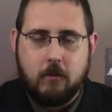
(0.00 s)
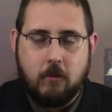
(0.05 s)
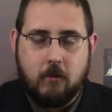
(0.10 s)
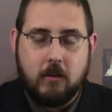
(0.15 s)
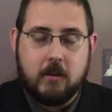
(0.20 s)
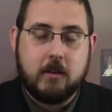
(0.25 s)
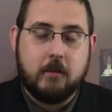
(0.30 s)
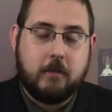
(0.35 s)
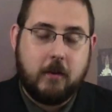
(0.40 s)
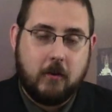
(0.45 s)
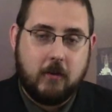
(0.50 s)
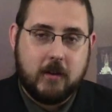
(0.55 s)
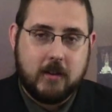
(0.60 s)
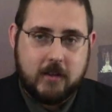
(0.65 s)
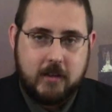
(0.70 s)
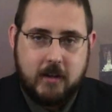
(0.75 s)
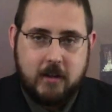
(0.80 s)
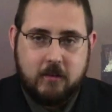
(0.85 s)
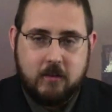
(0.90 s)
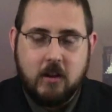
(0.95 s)
Or at the very
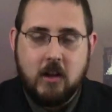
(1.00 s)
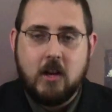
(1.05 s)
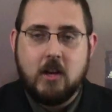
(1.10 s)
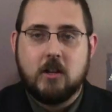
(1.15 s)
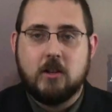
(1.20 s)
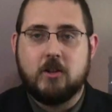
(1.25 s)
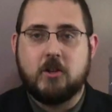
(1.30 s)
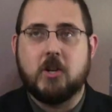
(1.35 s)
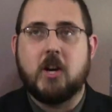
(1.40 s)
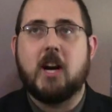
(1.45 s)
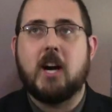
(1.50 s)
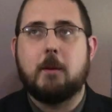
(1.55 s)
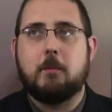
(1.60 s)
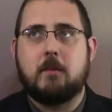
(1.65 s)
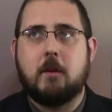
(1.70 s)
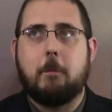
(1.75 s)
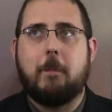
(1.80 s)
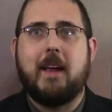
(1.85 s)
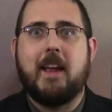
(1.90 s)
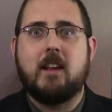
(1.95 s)
least,
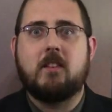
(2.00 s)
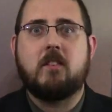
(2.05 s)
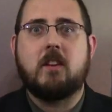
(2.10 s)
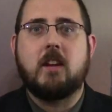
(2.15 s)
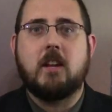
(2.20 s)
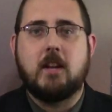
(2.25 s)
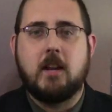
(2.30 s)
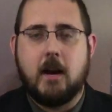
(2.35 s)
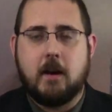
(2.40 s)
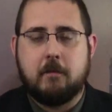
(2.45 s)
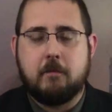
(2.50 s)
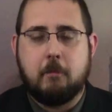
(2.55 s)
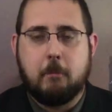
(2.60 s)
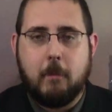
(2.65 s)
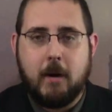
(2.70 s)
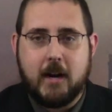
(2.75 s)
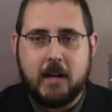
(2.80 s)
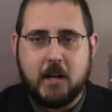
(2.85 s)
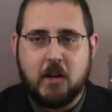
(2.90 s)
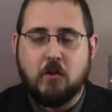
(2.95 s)
jobs that pay us enough
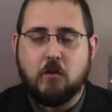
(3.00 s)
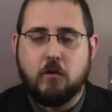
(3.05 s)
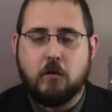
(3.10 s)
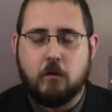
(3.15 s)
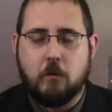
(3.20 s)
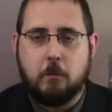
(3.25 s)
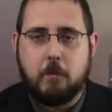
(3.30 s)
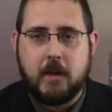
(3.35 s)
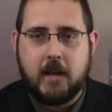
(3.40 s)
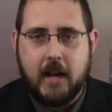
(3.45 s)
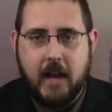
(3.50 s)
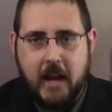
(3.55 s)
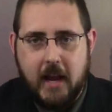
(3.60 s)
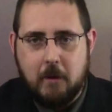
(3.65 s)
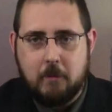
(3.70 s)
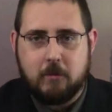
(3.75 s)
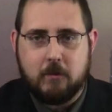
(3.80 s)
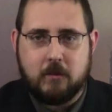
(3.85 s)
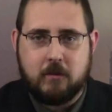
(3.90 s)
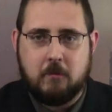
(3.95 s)
money to be
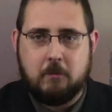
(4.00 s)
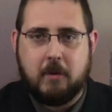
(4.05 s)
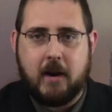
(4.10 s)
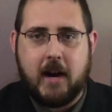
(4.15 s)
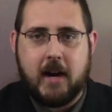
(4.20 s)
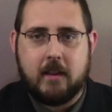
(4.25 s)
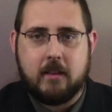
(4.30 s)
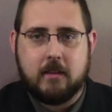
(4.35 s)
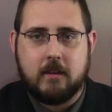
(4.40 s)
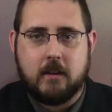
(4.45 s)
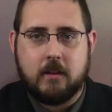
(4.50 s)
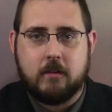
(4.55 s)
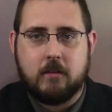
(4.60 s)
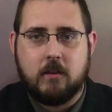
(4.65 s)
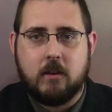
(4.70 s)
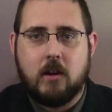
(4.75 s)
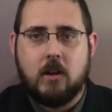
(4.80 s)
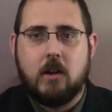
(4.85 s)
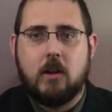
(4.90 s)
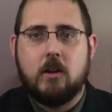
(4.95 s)
able to buy things.